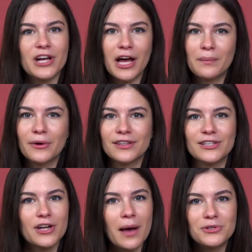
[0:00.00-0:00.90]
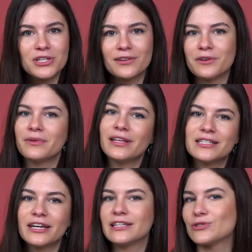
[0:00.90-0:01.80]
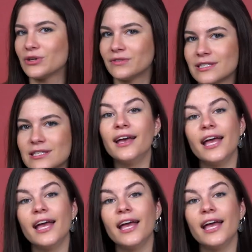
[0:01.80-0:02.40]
childbirth, adoption, or military service.